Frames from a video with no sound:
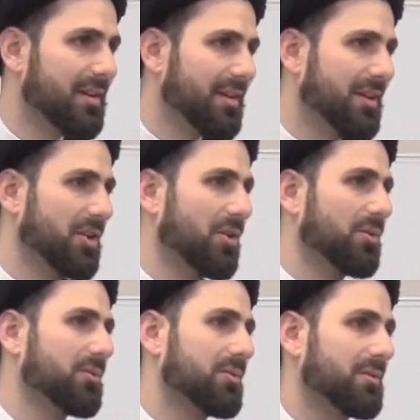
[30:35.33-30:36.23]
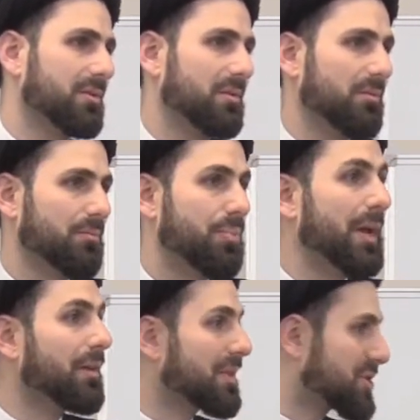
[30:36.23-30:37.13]
you know,
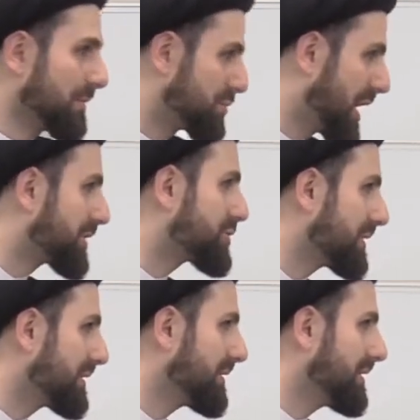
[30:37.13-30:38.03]
bring this objection.